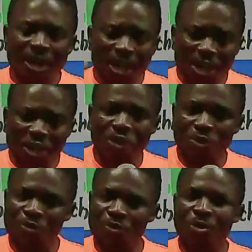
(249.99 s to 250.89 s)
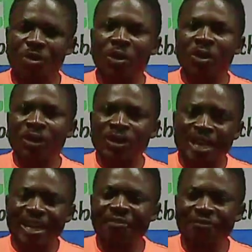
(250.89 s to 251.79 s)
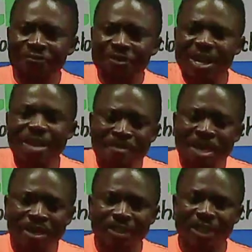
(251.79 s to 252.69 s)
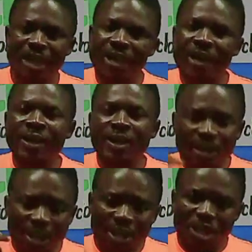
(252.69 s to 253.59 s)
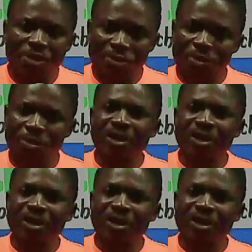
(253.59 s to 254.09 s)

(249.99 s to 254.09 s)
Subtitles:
in you, that a flaming desire in you,